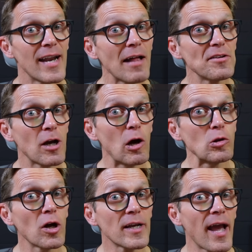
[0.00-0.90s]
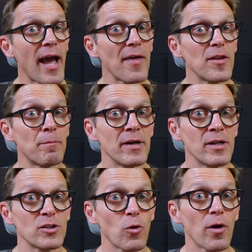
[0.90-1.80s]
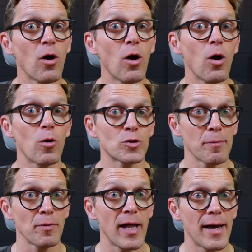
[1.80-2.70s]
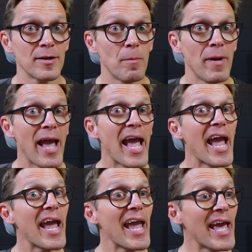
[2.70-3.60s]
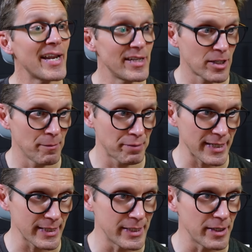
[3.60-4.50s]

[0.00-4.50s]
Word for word: Now let's go look at the Pennzoil Ultra Platinum, and it's completely